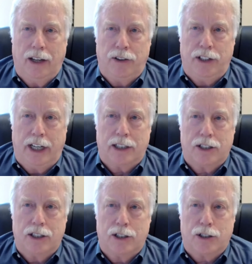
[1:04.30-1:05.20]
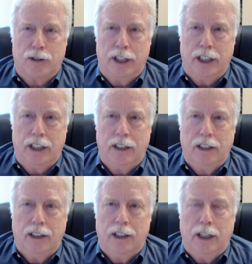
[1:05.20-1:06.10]
DEXA
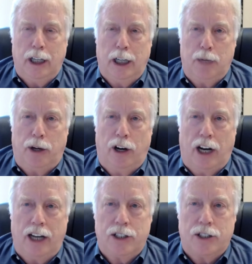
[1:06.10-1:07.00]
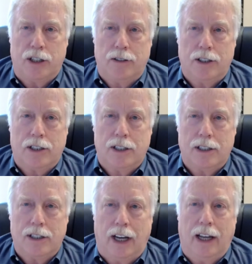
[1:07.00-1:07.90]
screening, M R I
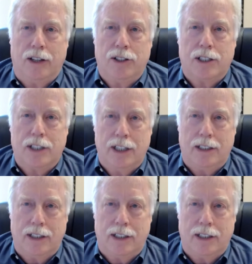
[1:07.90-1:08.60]
services, and C T